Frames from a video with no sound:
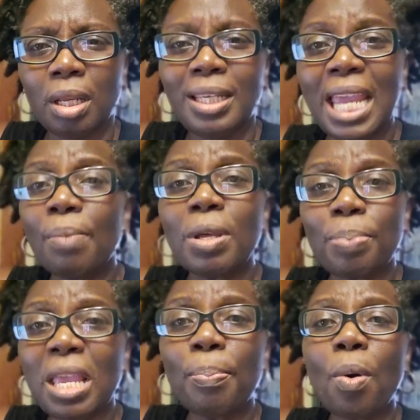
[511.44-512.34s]
Get with
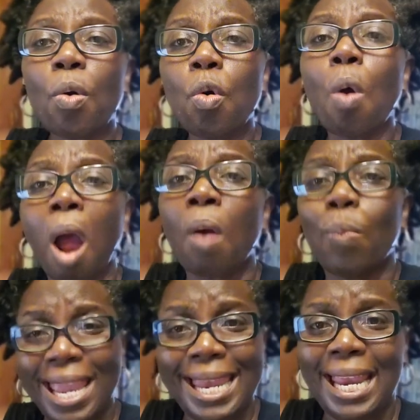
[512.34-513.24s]
people who are
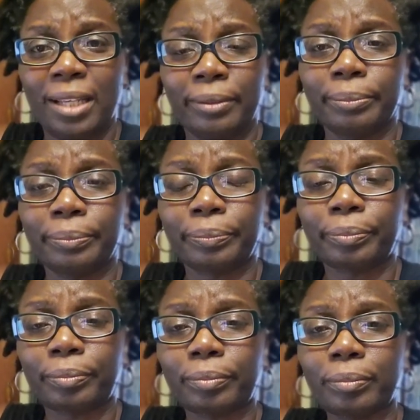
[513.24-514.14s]
winning.
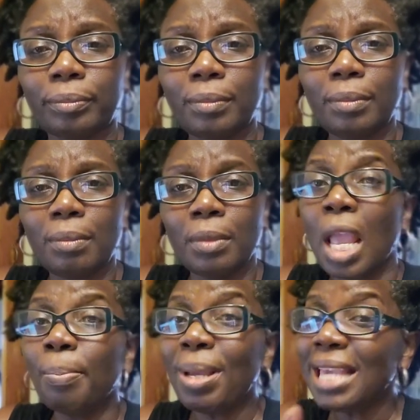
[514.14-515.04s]

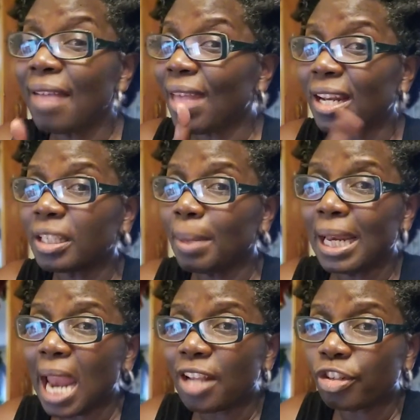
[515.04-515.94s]
But yet that doesn't mean
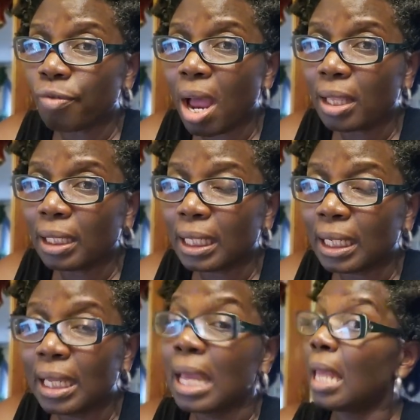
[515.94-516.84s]
they're not struggling.
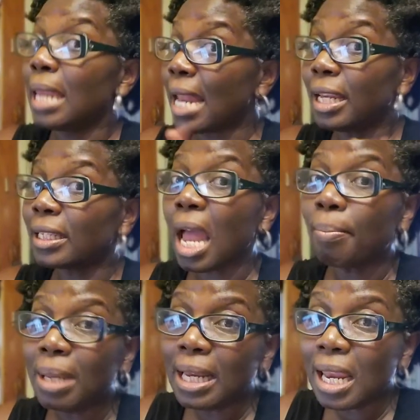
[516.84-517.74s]
That does not
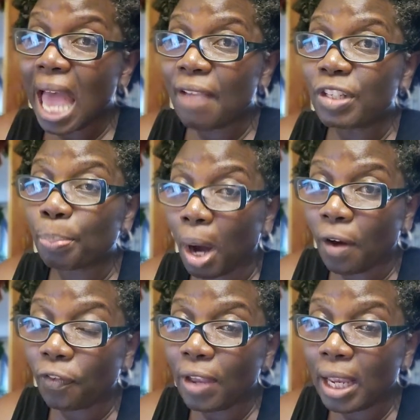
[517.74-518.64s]
mean their life is
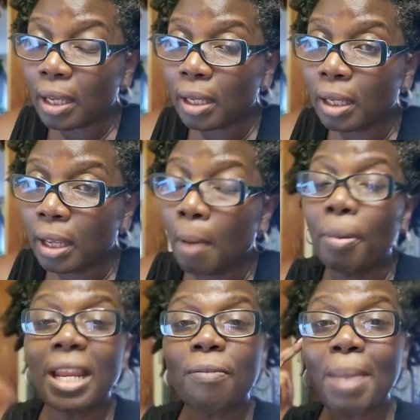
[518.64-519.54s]
perfect,
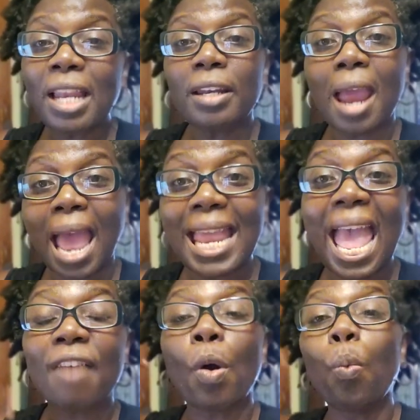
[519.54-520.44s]
but they've made it that they
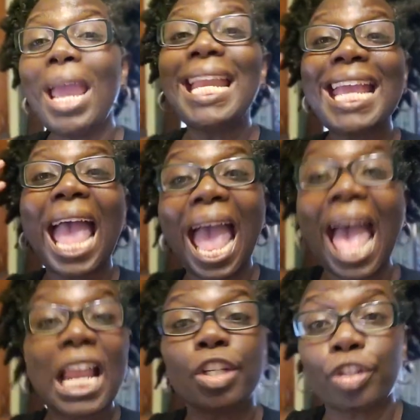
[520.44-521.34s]
have a winning
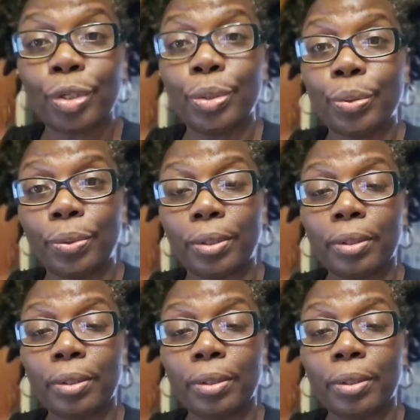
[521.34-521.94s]
attitude.